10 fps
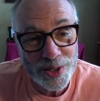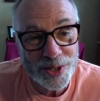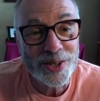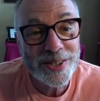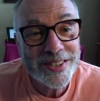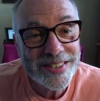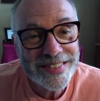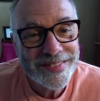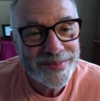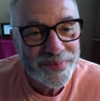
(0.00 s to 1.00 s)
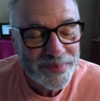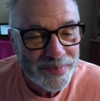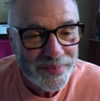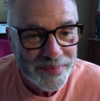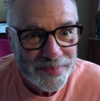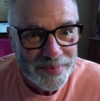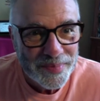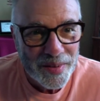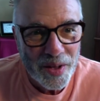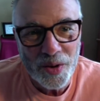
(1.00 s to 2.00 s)
church,
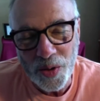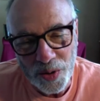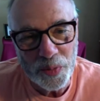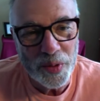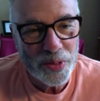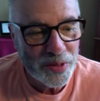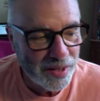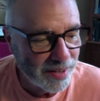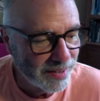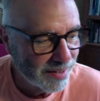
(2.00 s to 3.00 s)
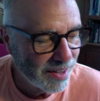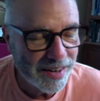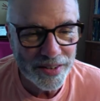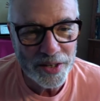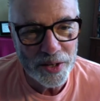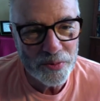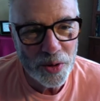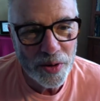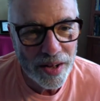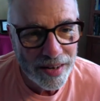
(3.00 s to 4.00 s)
along with the colony of
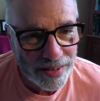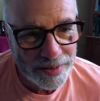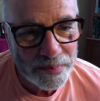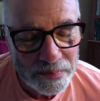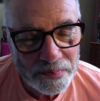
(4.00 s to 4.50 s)
Rhode Island.